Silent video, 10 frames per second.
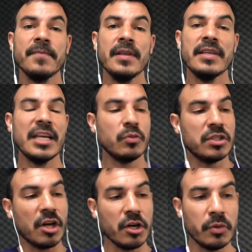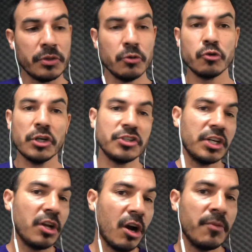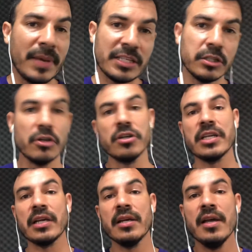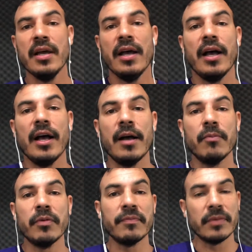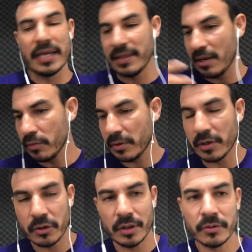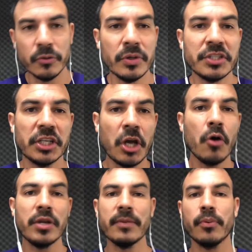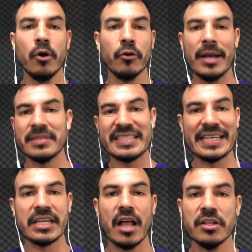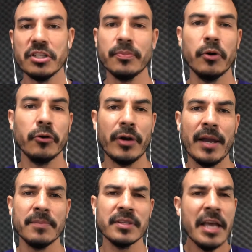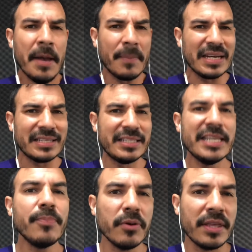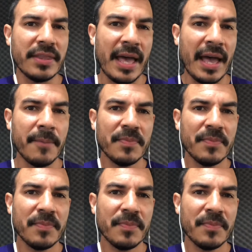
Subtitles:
Yes, we started with nutrition, garden-based learning, and then we grew into coding programs and technology programs. But it's deeper than that.